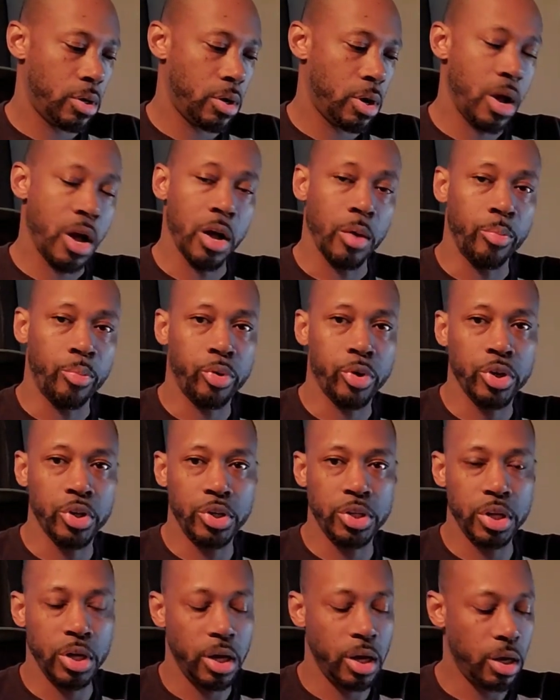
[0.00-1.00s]
I
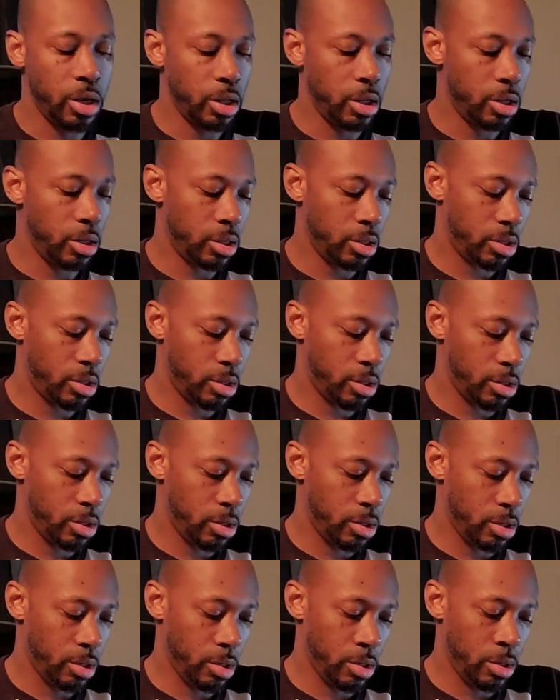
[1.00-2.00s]
appreciate it.
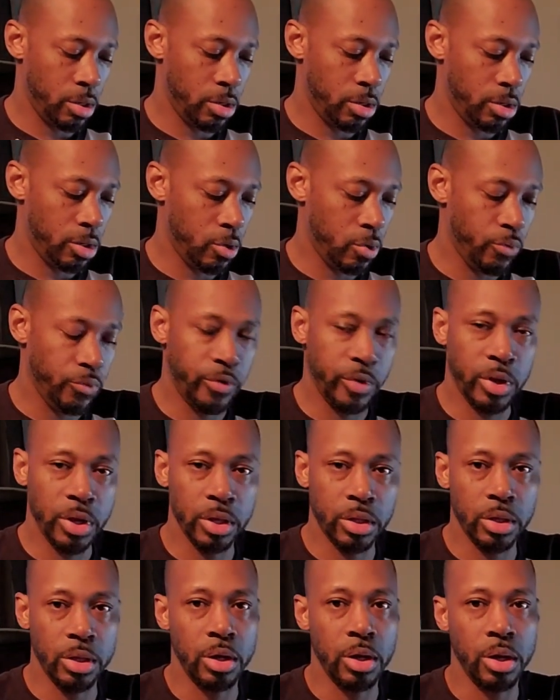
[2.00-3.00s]
Don't
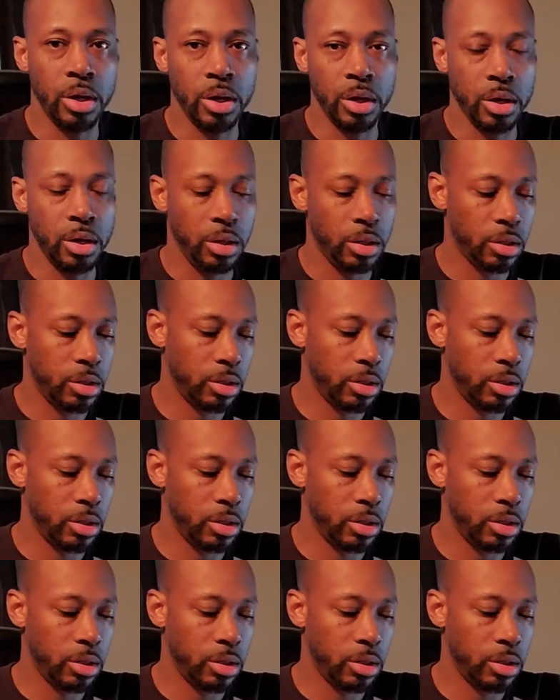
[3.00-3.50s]
forget to